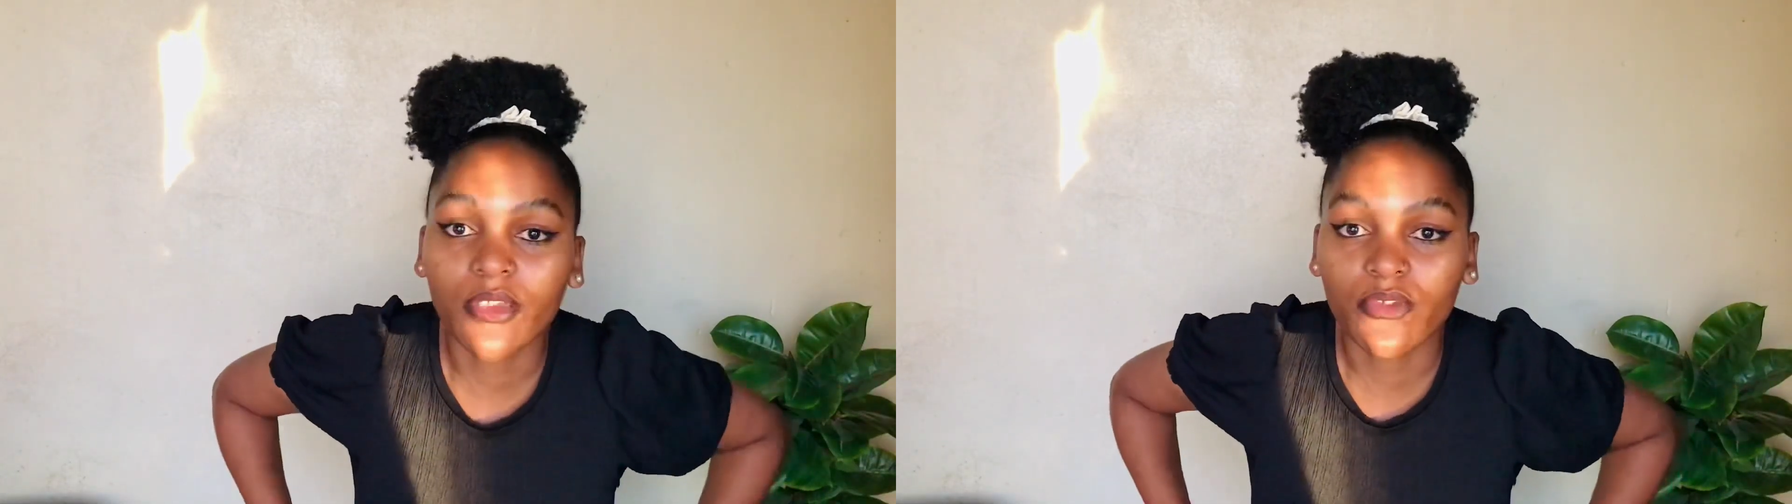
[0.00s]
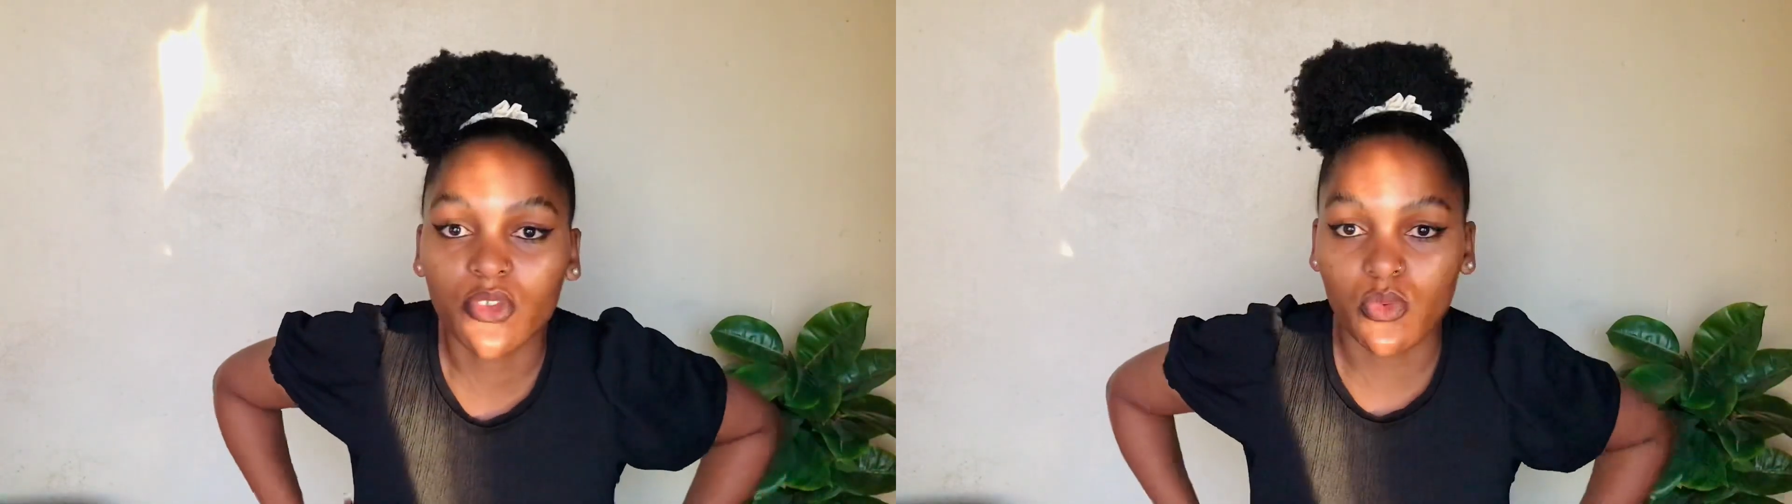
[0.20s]

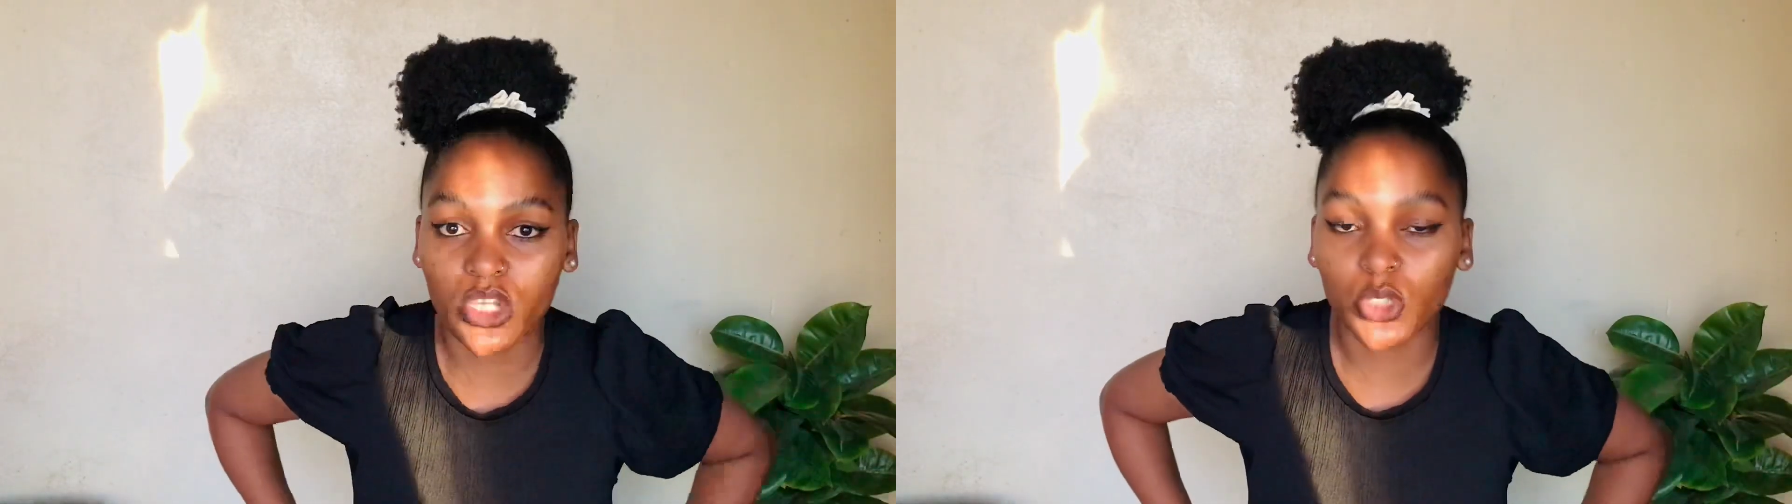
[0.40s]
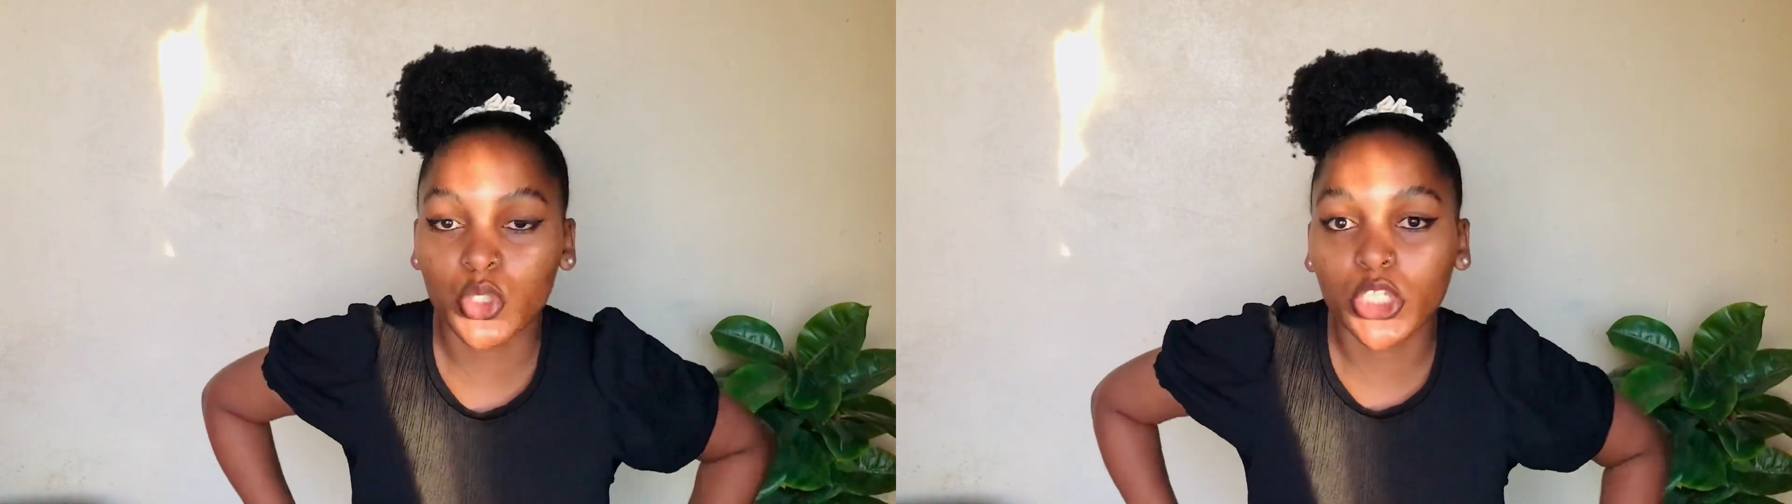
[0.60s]
if you
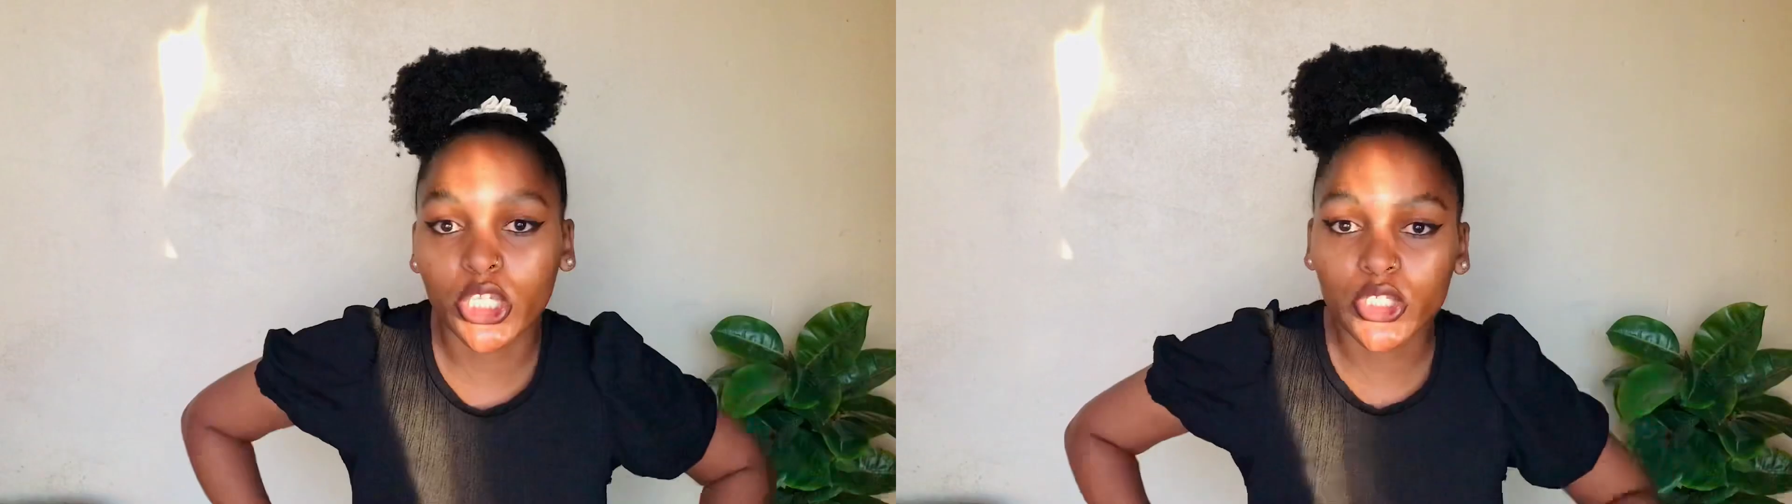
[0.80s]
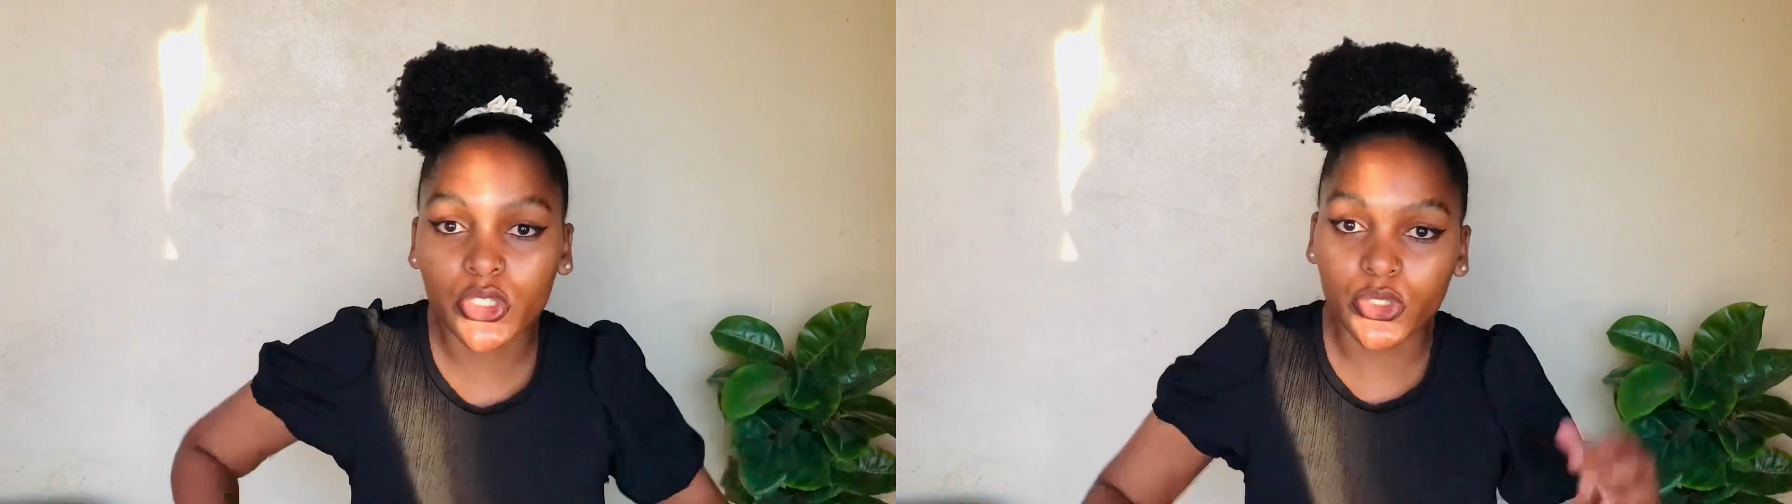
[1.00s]
wanted to
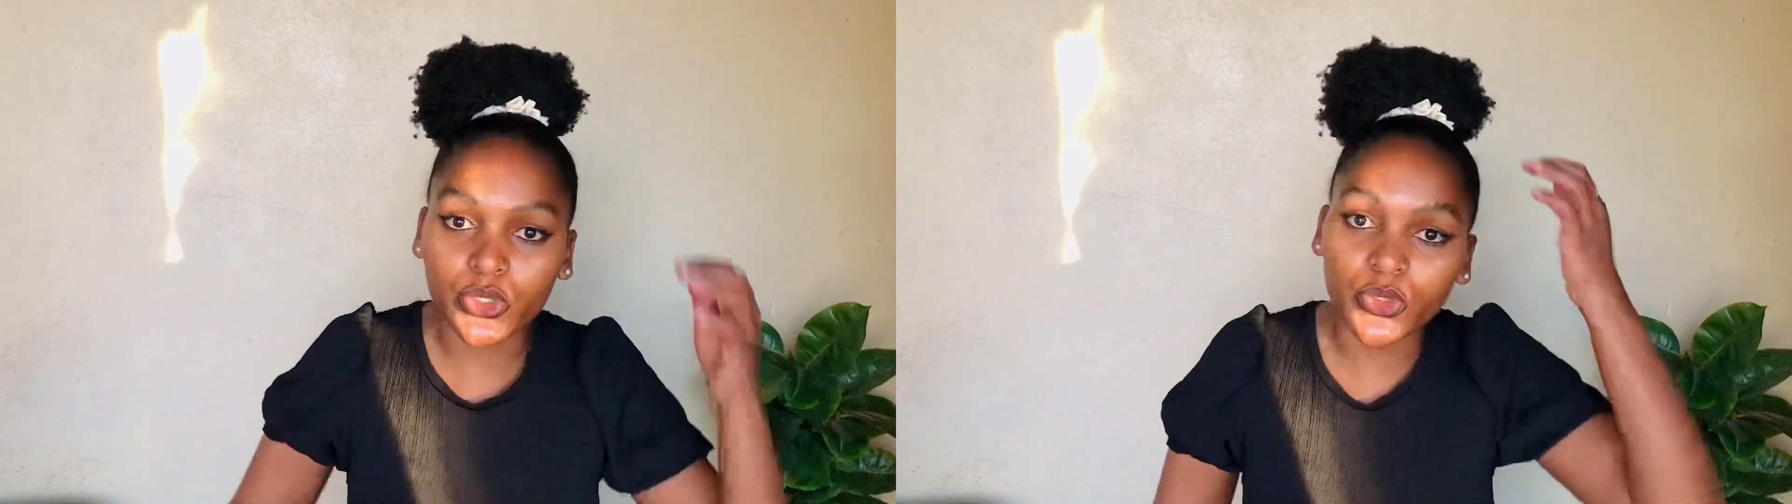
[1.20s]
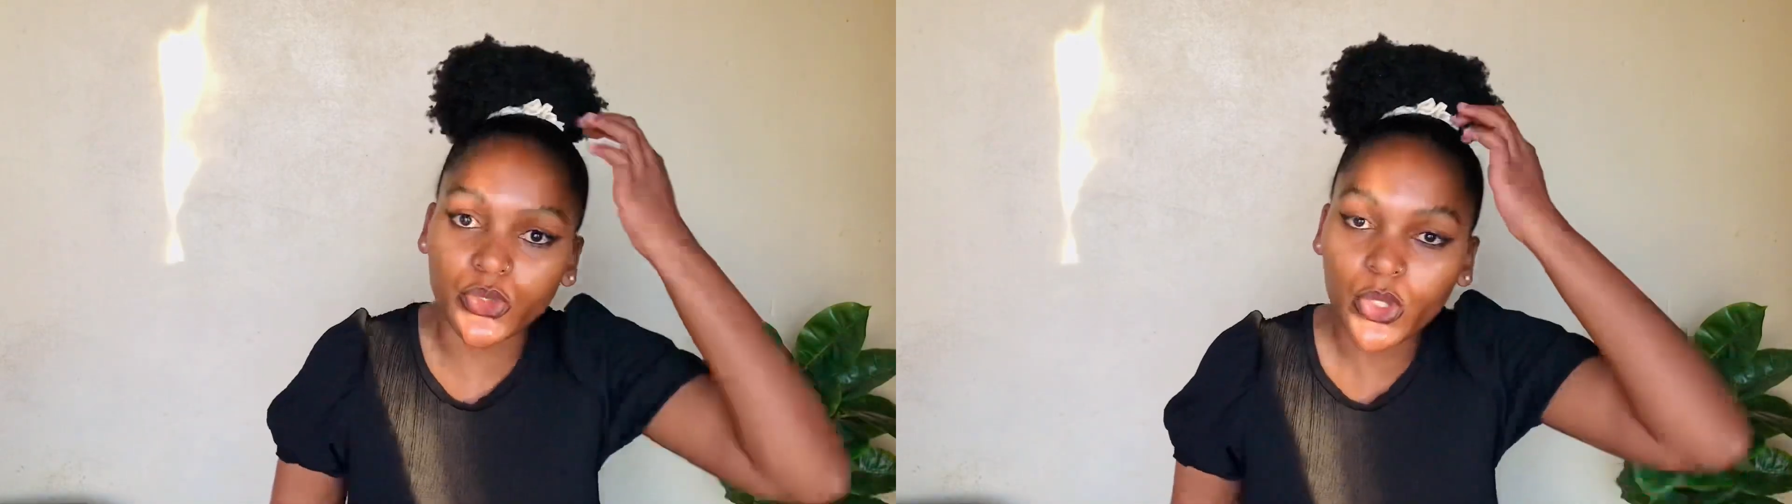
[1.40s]
get to
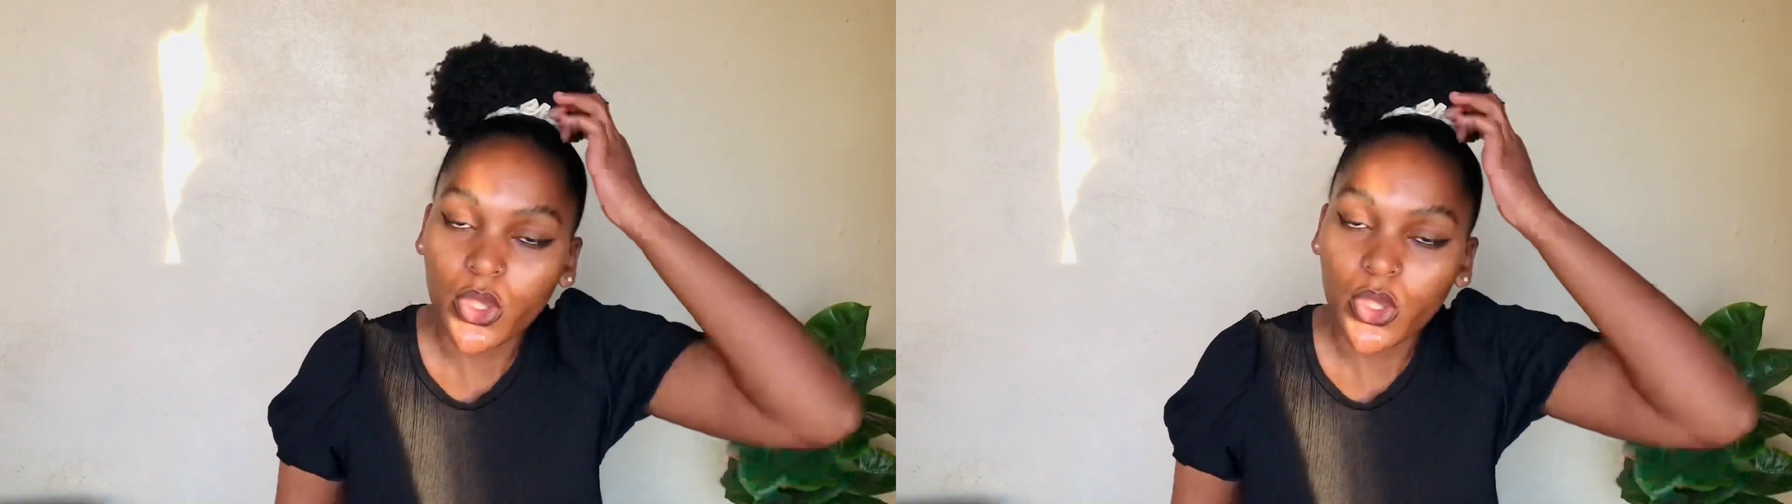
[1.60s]
you